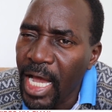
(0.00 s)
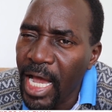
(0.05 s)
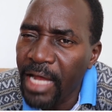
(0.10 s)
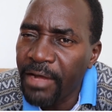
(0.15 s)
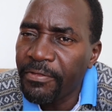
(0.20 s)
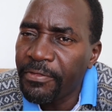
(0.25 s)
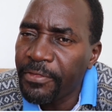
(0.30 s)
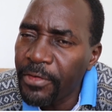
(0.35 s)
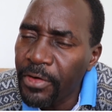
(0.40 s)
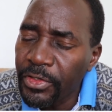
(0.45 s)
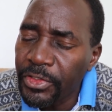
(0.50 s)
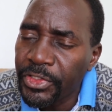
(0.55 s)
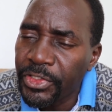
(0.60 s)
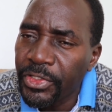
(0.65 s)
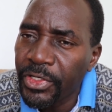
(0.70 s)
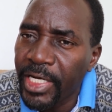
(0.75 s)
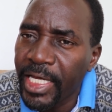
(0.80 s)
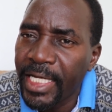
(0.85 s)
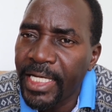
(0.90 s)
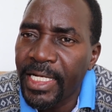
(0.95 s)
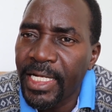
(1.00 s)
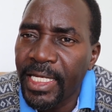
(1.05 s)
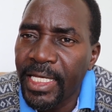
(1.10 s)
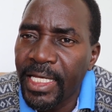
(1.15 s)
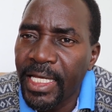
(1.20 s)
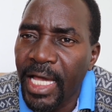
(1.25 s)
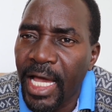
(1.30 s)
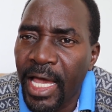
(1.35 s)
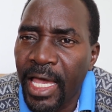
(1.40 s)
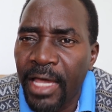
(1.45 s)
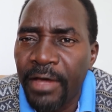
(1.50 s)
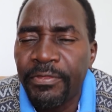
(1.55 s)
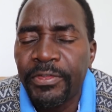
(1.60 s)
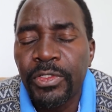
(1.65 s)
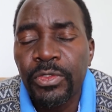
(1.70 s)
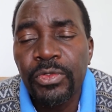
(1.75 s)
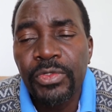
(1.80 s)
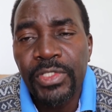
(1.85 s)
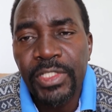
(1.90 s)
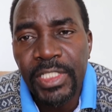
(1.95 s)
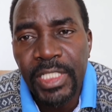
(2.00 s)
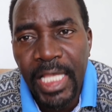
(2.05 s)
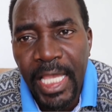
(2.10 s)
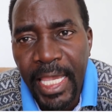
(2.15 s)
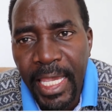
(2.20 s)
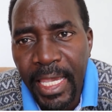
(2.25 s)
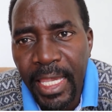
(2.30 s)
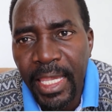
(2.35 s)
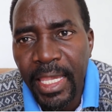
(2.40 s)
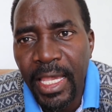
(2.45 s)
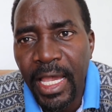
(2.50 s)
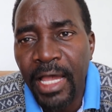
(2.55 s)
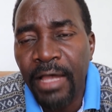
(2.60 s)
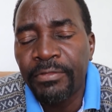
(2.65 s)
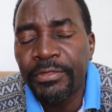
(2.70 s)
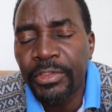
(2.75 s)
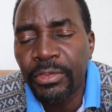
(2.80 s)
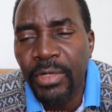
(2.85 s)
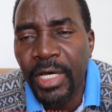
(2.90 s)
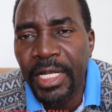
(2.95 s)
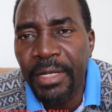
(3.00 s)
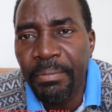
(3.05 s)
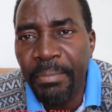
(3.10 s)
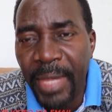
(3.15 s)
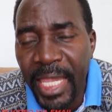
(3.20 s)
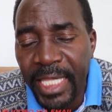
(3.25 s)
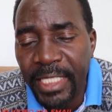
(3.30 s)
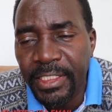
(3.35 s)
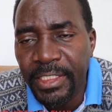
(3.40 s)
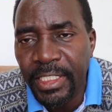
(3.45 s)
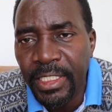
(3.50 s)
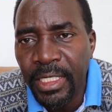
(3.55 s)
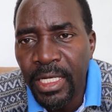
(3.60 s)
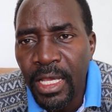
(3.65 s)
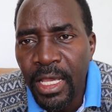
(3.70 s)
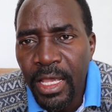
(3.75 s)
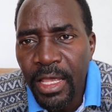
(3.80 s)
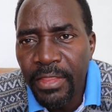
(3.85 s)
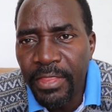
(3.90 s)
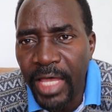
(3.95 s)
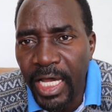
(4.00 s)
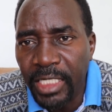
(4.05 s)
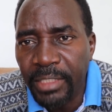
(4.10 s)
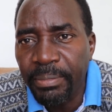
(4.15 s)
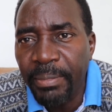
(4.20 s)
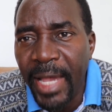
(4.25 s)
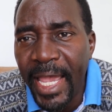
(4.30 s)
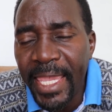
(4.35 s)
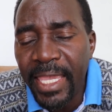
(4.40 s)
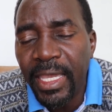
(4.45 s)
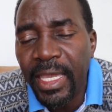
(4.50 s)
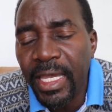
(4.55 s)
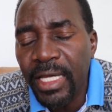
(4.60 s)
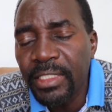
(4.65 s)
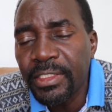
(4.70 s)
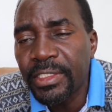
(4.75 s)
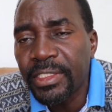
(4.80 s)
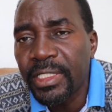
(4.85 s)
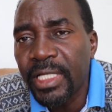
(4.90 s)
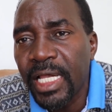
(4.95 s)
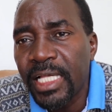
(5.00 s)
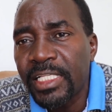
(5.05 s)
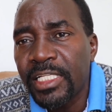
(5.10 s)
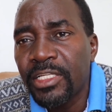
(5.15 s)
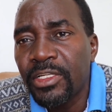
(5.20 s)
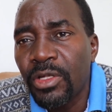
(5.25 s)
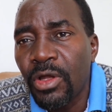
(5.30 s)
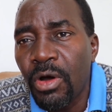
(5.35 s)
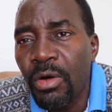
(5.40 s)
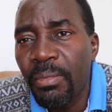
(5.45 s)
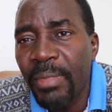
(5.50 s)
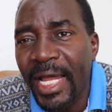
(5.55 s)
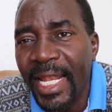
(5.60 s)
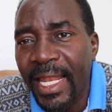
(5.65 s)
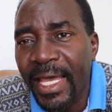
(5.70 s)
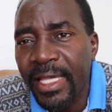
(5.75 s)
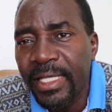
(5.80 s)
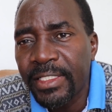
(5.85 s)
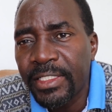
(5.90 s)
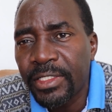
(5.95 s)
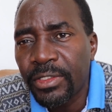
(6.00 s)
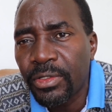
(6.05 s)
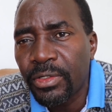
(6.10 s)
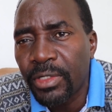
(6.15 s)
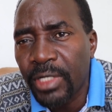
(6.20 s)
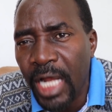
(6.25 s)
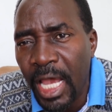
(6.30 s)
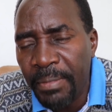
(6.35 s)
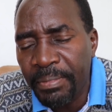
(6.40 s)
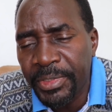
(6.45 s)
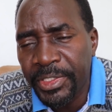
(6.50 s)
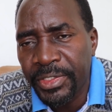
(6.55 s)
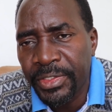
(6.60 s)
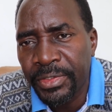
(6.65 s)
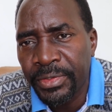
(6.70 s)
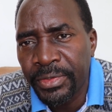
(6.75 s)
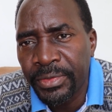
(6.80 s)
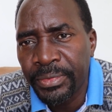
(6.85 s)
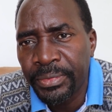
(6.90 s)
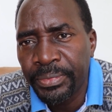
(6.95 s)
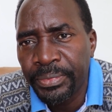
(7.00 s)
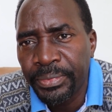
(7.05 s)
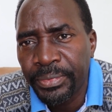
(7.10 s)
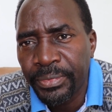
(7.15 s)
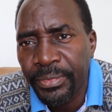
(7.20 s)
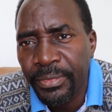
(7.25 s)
Unfortunately, I have to admit that my country has normalized corruption.